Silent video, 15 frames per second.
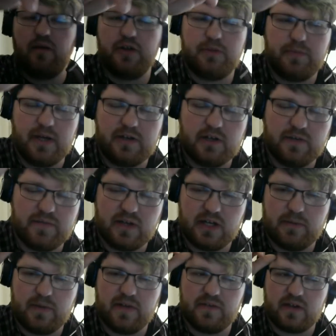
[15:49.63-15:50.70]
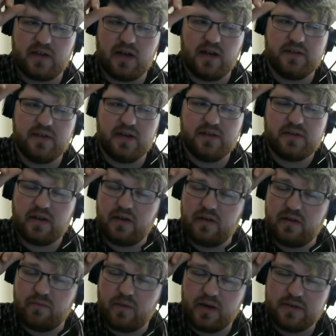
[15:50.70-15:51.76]
especially if you're going to be in the contest and
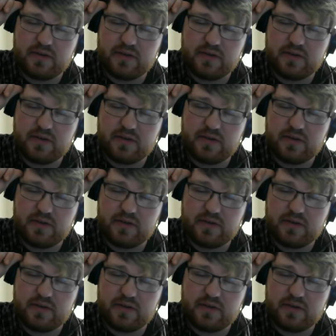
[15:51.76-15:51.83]
you want